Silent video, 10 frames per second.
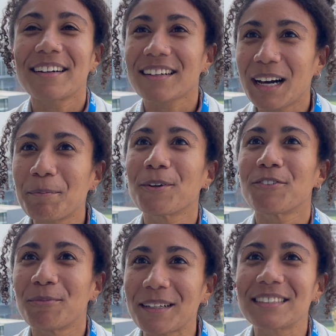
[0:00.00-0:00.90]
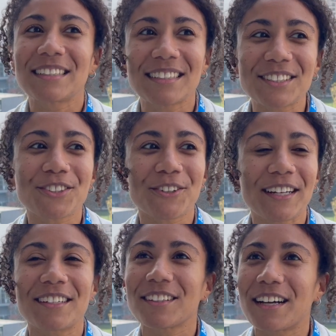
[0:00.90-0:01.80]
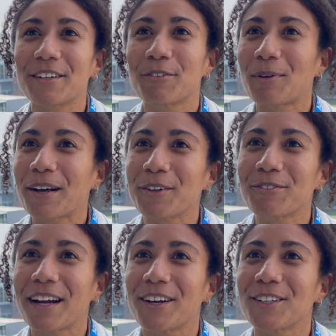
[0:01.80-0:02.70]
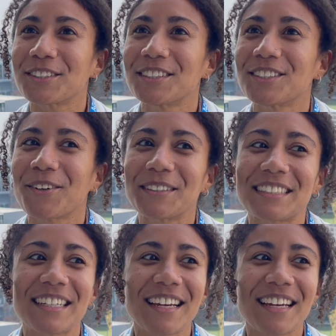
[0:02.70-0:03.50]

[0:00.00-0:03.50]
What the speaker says: couple of months, and it's created a lot of wildfires. And so it's,